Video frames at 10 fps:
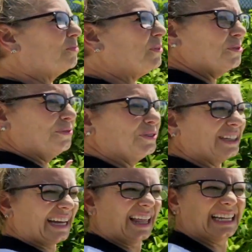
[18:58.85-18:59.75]
a beautiful
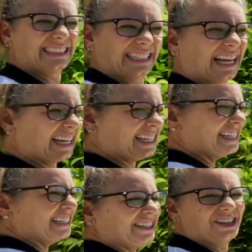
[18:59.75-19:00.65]
day like today,
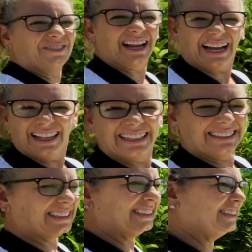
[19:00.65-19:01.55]
you know what I like
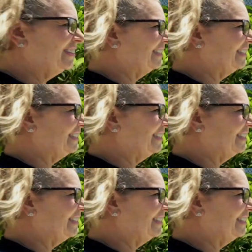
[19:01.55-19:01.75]
to do?